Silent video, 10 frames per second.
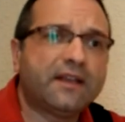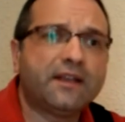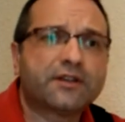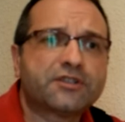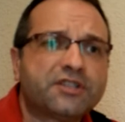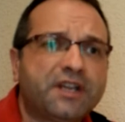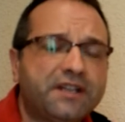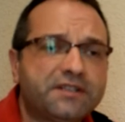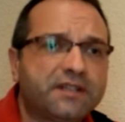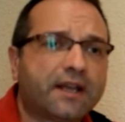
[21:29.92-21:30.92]

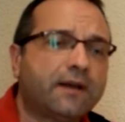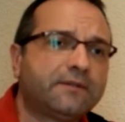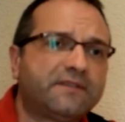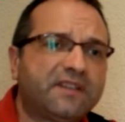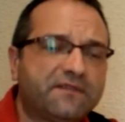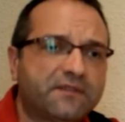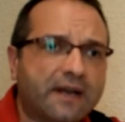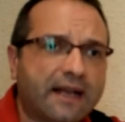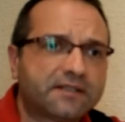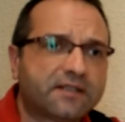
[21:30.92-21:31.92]
exchange the conductive
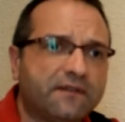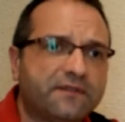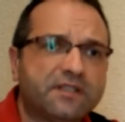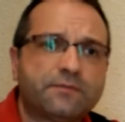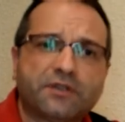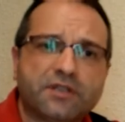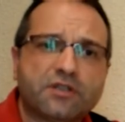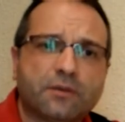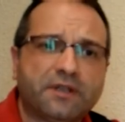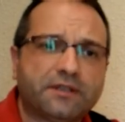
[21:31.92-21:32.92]
tracks of these
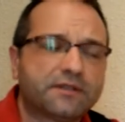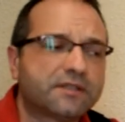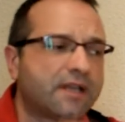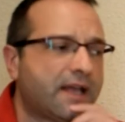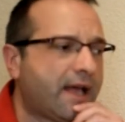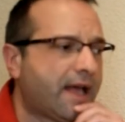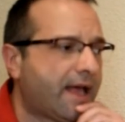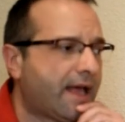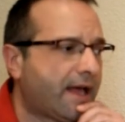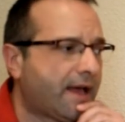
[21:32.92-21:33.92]
potentiometers.
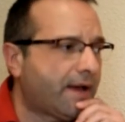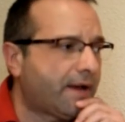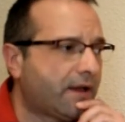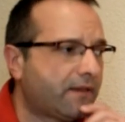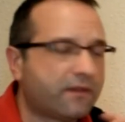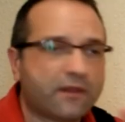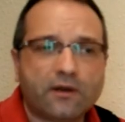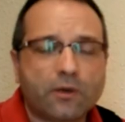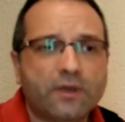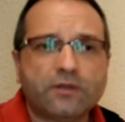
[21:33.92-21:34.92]
The
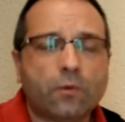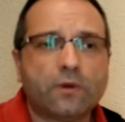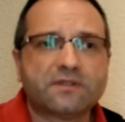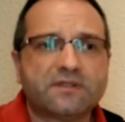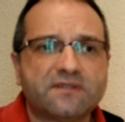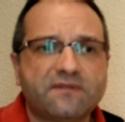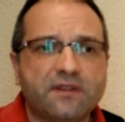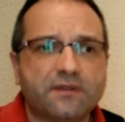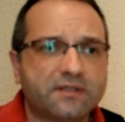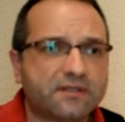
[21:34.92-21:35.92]
only way to watch these
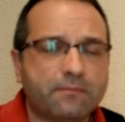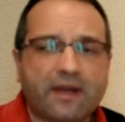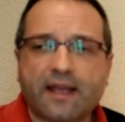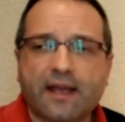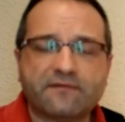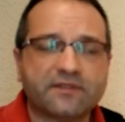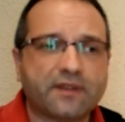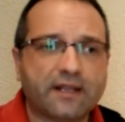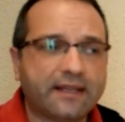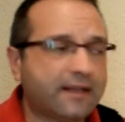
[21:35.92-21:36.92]
videos is by having
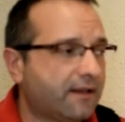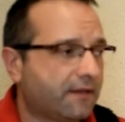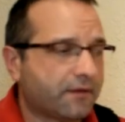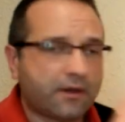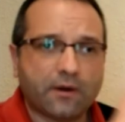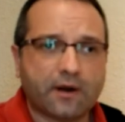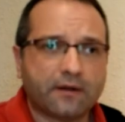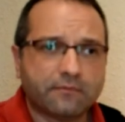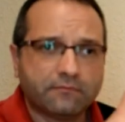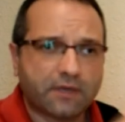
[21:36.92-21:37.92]
the link, and
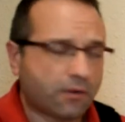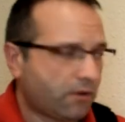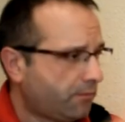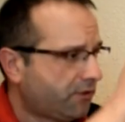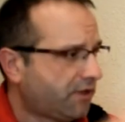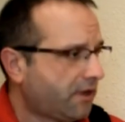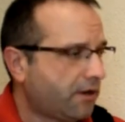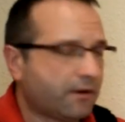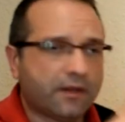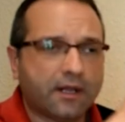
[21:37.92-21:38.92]
here I will put
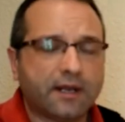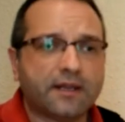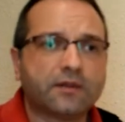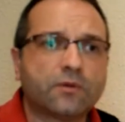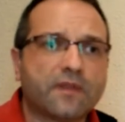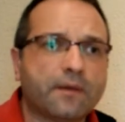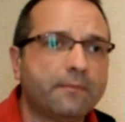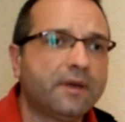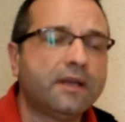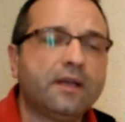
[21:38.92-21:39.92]
here a link to
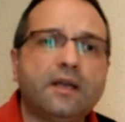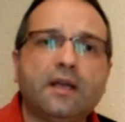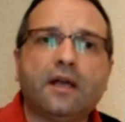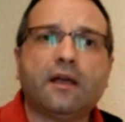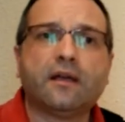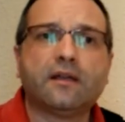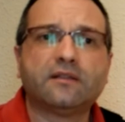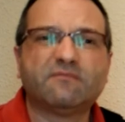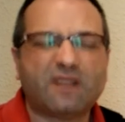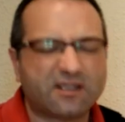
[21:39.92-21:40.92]
them
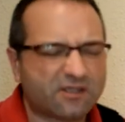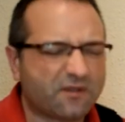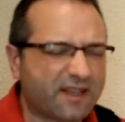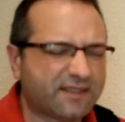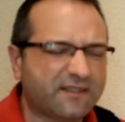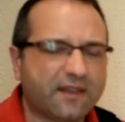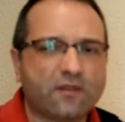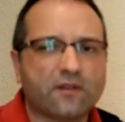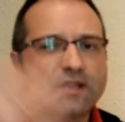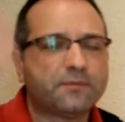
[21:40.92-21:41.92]
so that they
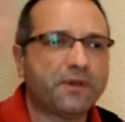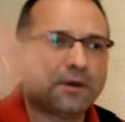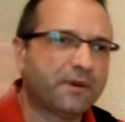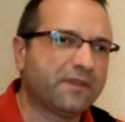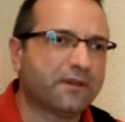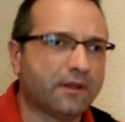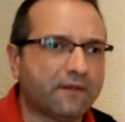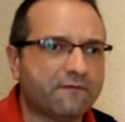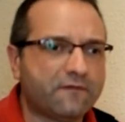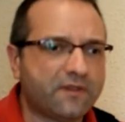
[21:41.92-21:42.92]
don't appear in
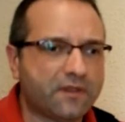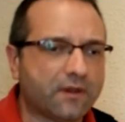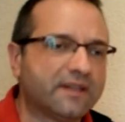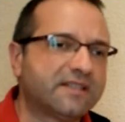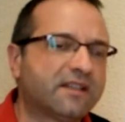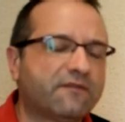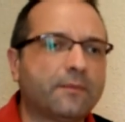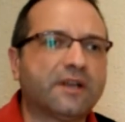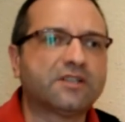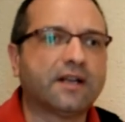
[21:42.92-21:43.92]
the video list of
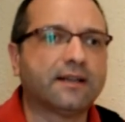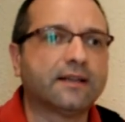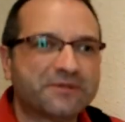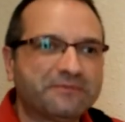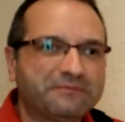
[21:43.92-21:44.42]
my channel.